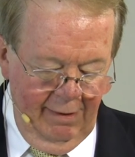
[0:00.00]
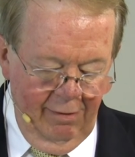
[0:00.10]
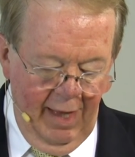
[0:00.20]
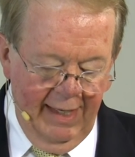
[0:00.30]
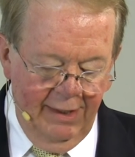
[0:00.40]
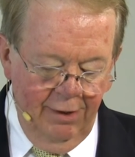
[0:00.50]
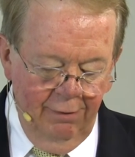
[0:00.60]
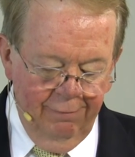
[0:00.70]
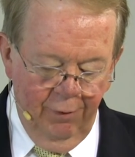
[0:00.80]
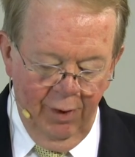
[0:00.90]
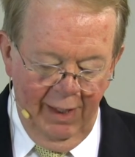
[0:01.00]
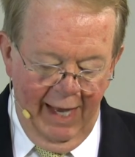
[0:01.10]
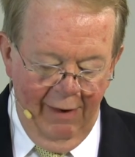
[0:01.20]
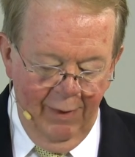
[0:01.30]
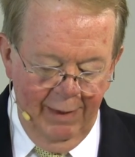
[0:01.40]
Thank you for
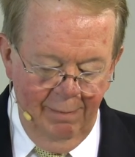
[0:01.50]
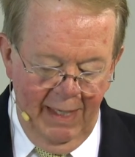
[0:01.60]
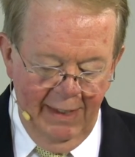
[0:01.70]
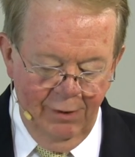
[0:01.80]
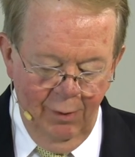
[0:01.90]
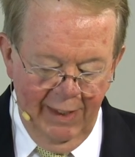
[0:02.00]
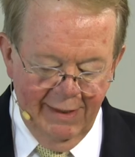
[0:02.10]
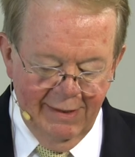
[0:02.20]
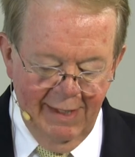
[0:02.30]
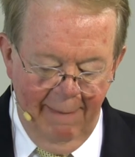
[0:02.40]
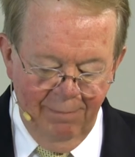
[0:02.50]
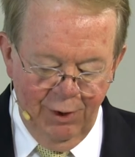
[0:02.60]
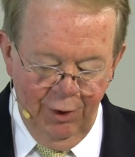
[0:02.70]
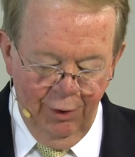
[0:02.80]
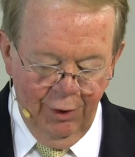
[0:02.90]
allowing me to accept
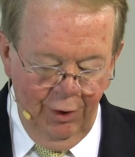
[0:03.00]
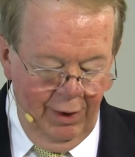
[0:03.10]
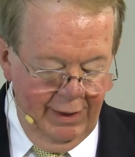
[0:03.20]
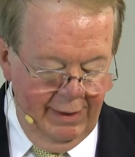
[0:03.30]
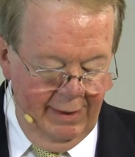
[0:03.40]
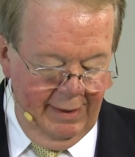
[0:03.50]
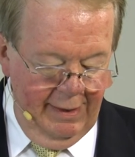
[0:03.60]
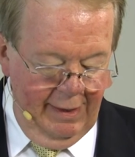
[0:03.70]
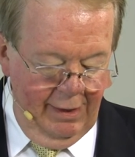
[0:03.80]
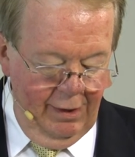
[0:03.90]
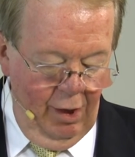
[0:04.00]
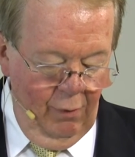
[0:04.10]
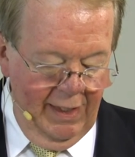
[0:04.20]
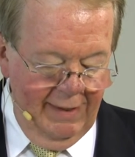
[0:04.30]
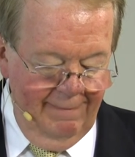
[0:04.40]
your good,
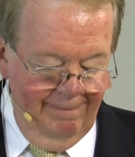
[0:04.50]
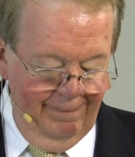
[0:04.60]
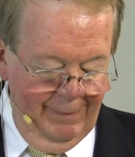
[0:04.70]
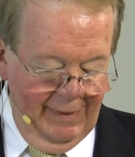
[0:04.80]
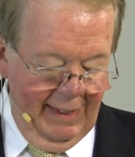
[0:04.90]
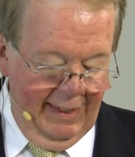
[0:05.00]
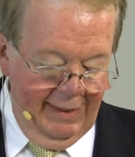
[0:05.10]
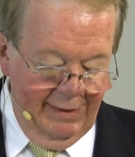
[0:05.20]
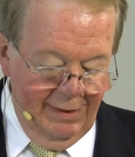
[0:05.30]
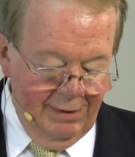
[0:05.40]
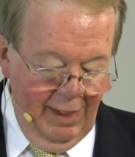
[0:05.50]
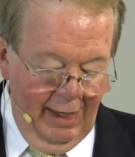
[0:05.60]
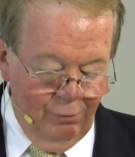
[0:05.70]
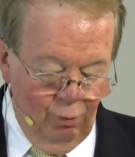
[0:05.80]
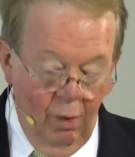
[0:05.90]
knowing that it does
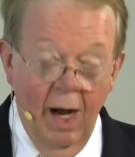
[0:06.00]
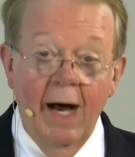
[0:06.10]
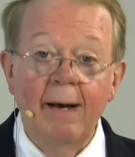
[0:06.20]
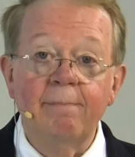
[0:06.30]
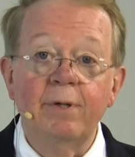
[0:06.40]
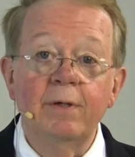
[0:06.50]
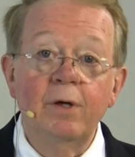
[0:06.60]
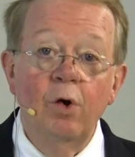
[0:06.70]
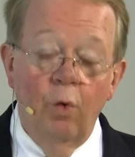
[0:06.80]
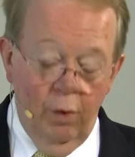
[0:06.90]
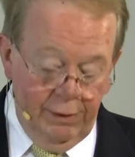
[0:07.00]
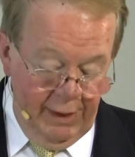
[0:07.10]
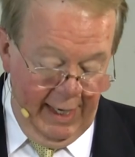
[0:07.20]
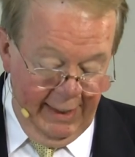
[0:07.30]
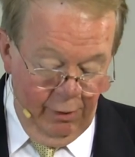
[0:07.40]
not rob or
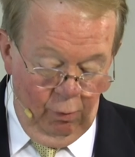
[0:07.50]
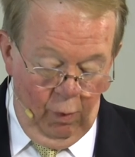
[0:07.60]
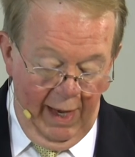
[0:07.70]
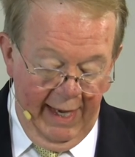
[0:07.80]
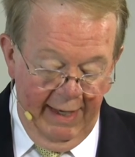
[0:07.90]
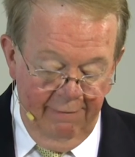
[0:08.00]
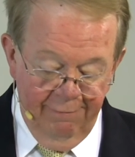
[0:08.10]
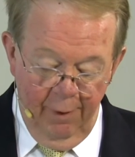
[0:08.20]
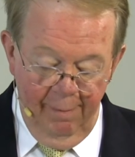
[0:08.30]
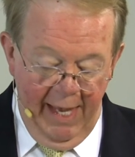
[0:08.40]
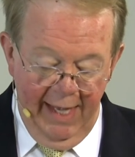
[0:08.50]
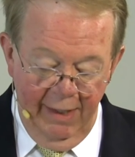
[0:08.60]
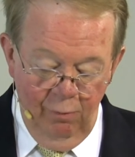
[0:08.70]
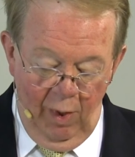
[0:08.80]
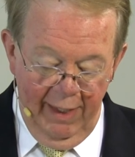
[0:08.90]
take away from
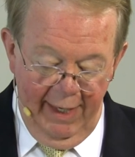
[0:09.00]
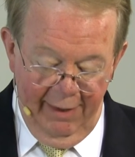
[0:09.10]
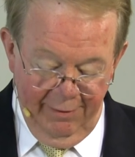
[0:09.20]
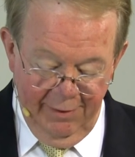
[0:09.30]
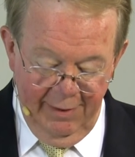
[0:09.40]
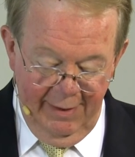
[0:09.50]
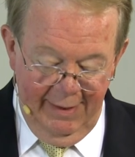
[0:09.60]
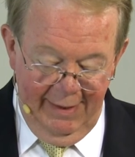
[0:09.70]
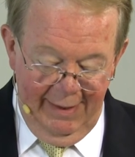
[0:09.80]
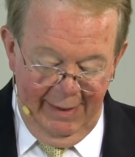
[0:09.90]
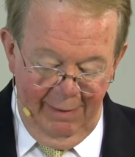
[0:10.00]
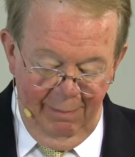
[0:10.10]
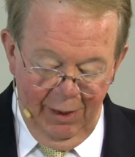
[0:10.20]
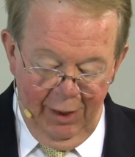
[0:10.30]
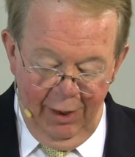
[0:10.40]
anyone else,
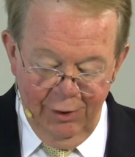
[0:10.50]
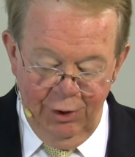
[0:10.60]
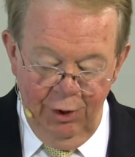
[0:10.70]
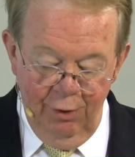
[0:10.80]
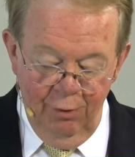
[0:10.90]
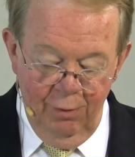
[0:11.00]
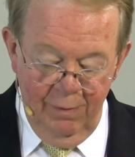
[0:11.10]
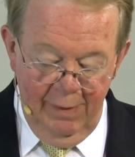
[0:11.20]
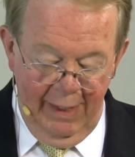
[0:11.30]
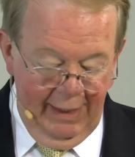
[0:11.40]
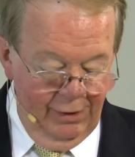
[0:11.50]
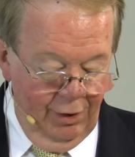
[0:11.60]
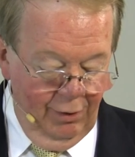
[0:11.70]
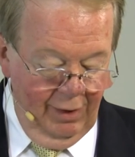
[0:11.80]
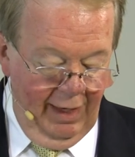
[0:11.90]
because you, in
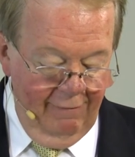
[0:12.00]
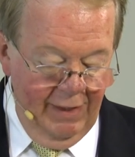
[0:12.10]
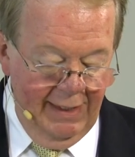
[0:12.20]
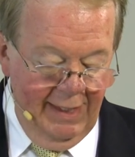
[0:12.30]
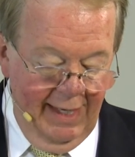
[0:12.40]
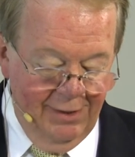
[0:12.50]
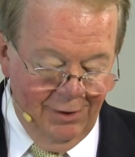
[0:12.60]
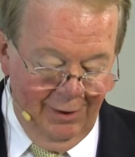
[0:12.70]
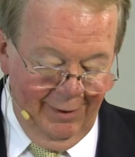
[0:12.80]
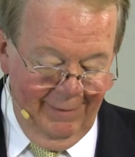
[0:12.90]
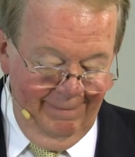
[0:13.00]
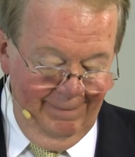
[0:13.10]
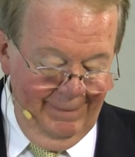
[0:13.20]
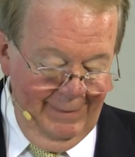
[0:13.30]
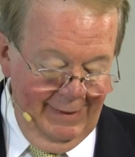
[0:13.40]
your loving nature,
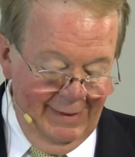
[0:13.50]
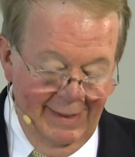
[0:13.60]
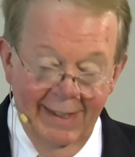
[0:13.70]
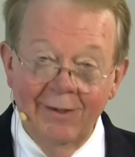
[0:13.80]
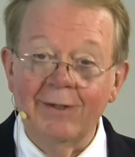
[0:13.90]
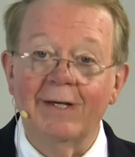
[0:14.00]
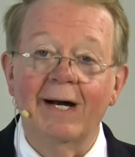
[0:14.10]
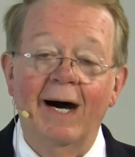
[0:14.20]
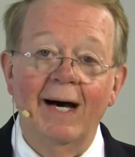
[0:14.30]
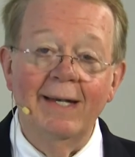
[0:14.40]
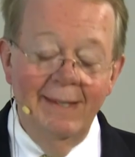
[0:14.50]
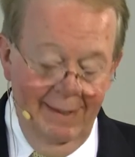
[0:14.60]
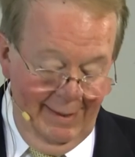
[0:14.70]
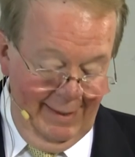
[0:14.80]
dear God,